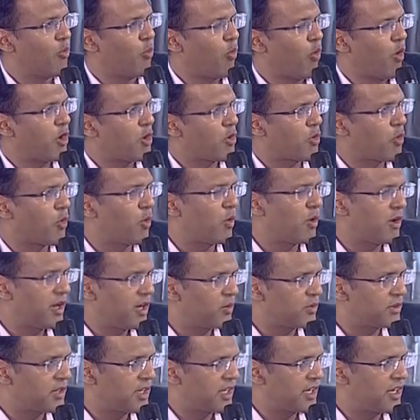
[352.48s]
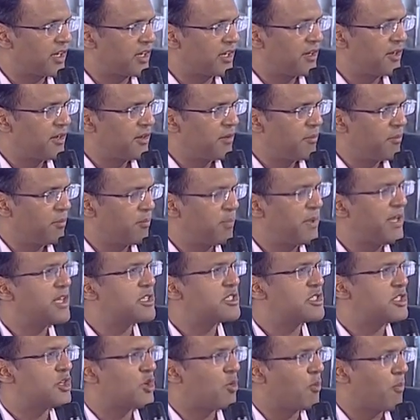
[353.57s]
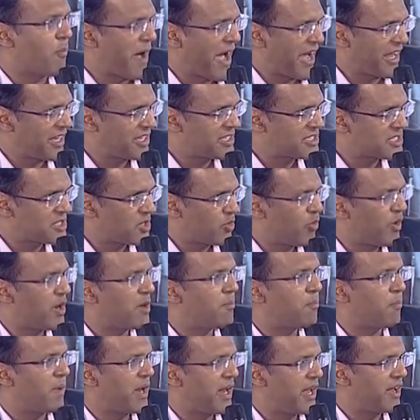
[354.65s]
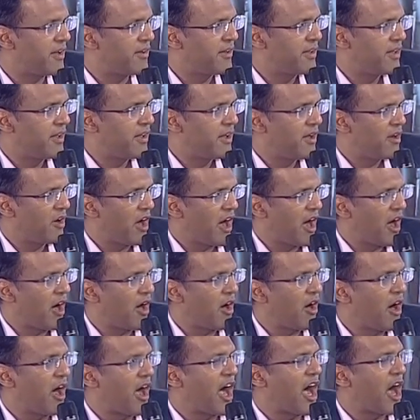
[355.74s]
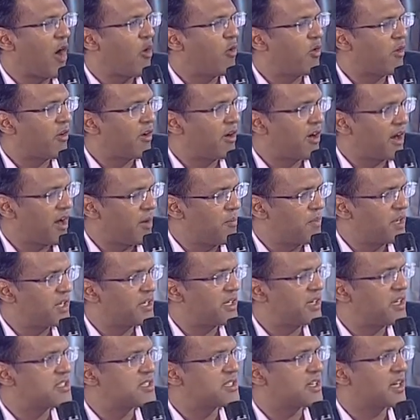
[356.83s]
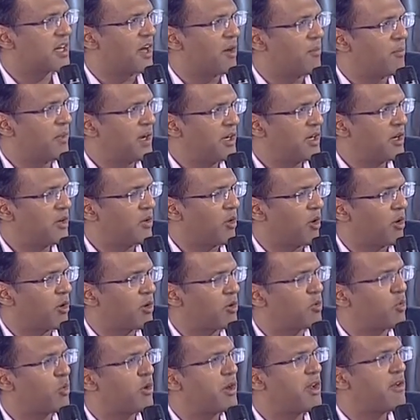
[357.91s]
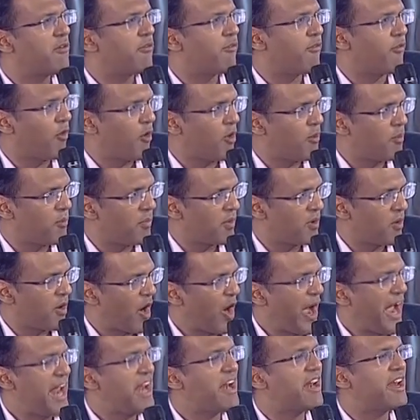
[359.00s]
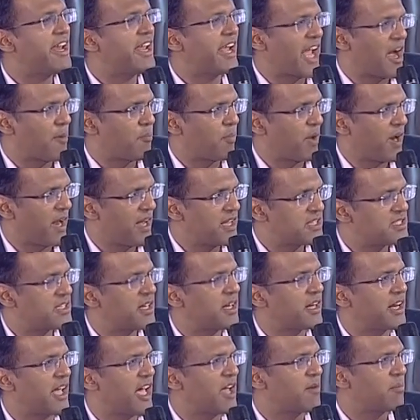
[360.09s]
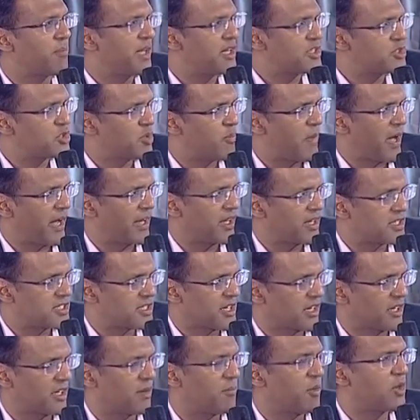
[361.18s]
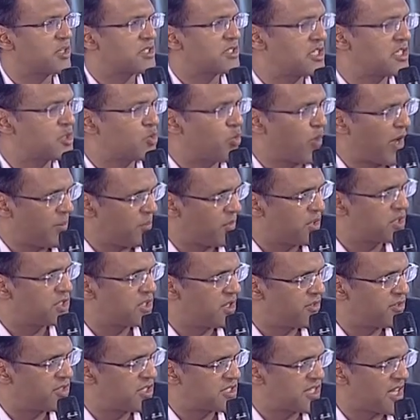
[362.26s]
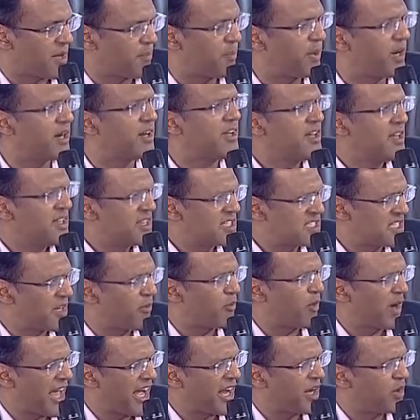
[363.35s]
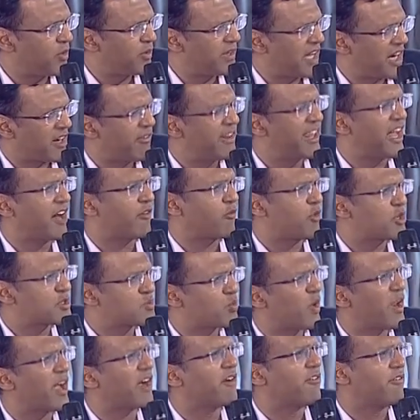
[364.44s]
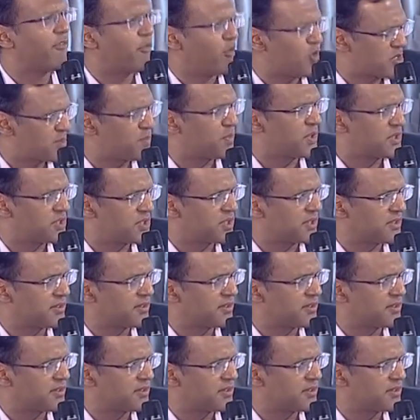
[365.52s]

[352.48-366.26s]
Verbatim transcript: What role do you think PSU banks will play? How committed is the government in order to reform and recapitalize the entire PSU banking sector? Because one merger which has happened. Some would argue that that was more like a forced merger.